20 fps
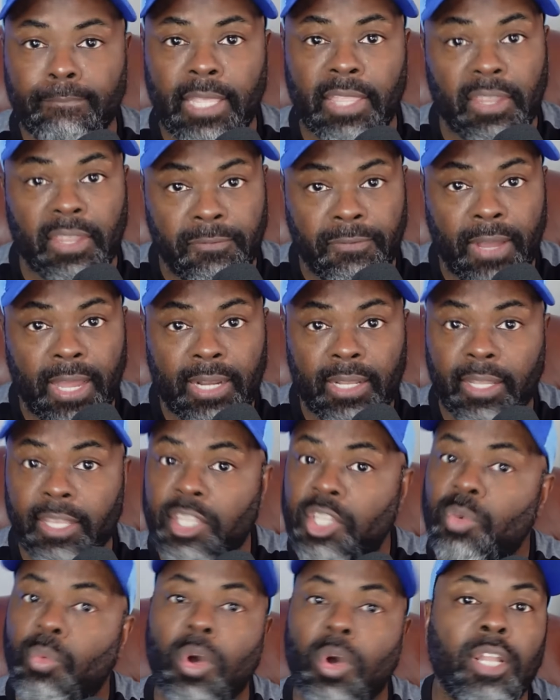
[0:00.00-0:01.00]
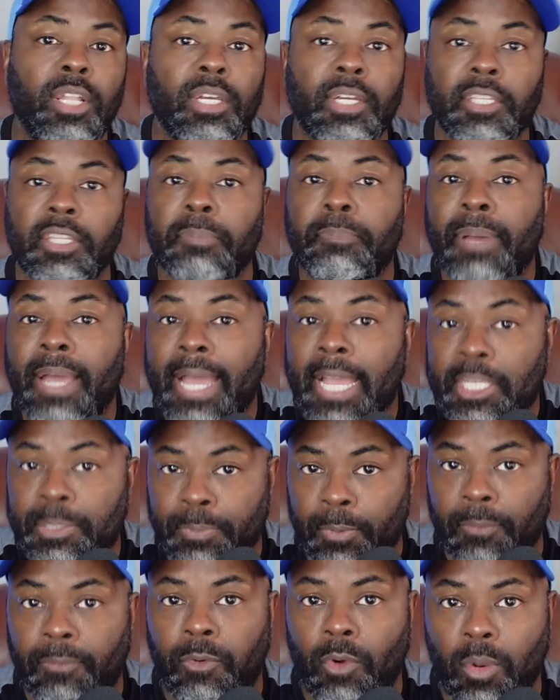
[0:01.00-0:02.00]
And then finally, you want to look at the past
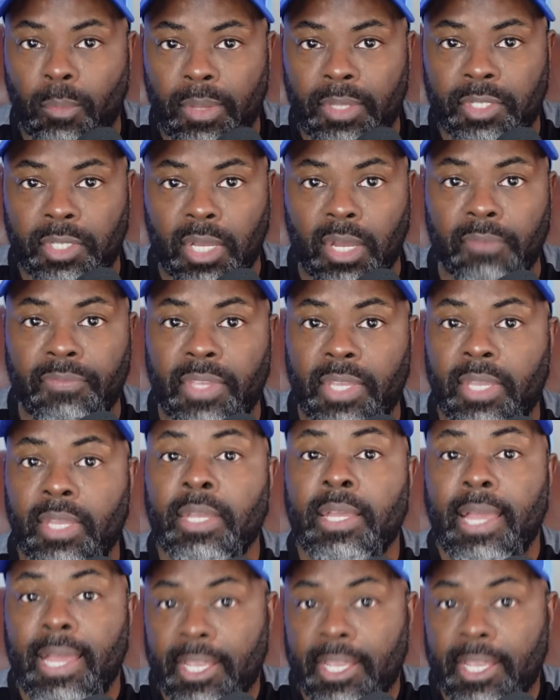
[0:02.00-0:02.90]
performance of the